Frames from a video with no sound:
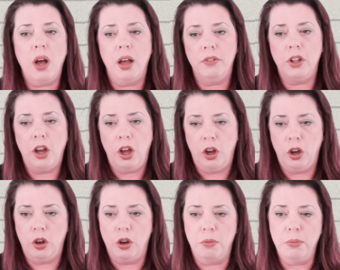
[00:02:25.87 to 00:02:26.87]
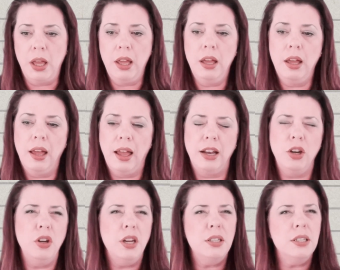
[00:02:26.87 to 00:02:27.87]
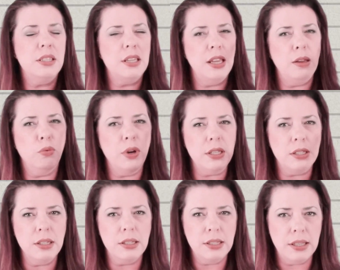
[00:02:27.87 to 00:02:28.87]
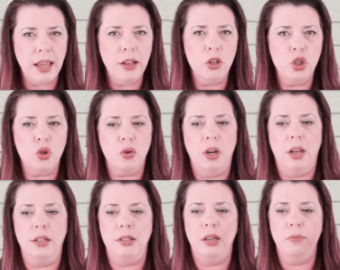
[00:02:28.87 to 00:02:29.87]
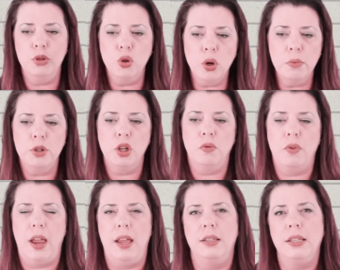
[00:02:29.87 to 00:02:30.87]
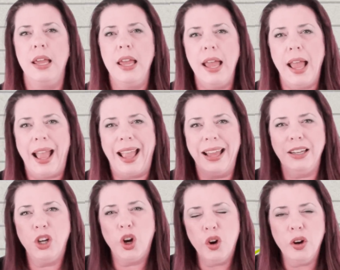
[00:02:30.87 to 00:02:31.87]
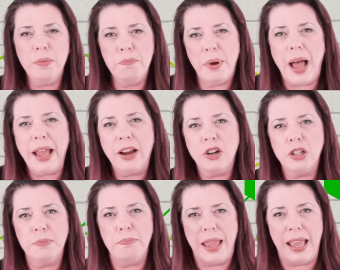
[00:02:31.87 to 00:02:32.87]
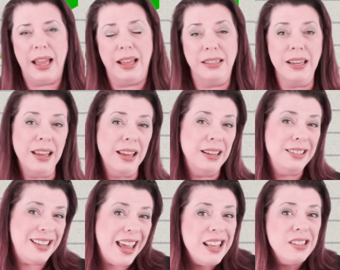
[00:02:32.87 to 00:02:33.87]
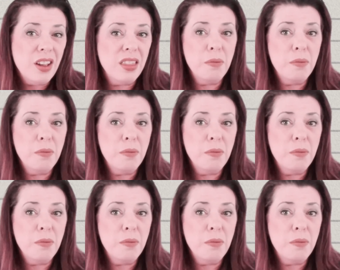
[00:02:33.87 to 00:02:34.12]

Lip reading: of the home, and you need to see recent sales trends and absorption rates and current buyer demand, days on the